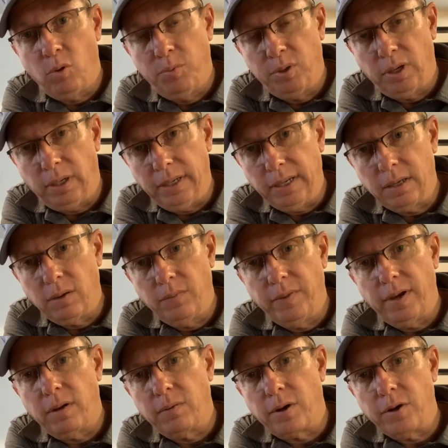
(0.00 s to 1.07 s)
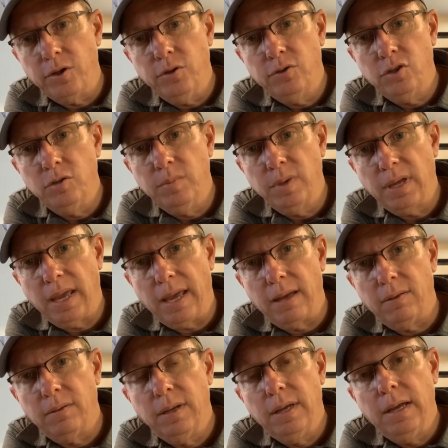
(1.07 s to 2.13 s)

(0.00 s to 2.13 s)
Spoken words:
We'll put a link on there on our YouTube account.